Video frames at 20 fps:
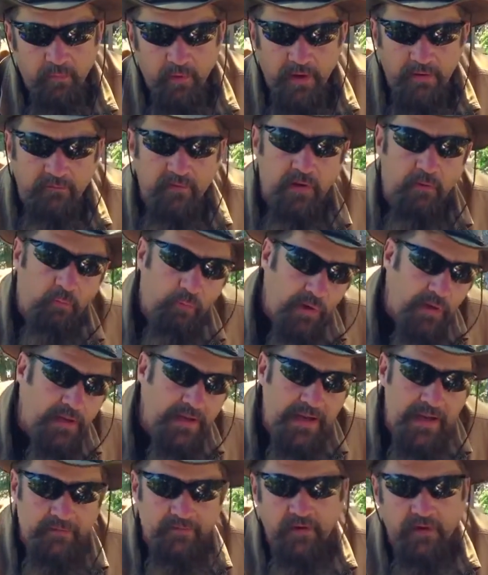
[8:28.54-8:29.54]
We have
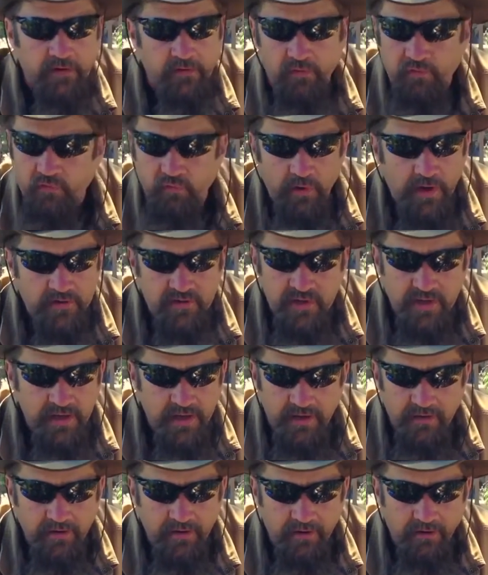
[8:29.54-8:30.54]
really heavy construction
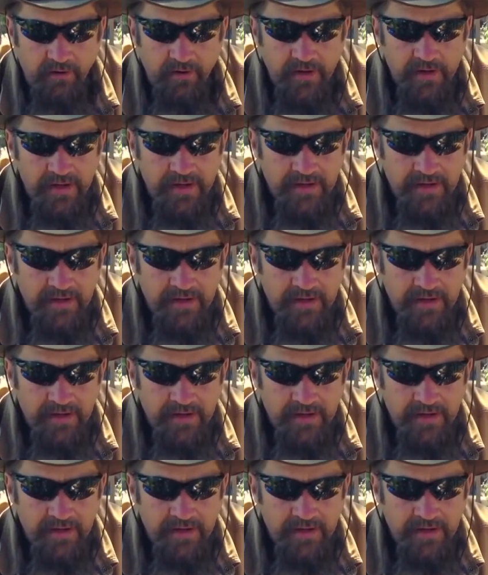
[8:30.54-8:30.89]
down here.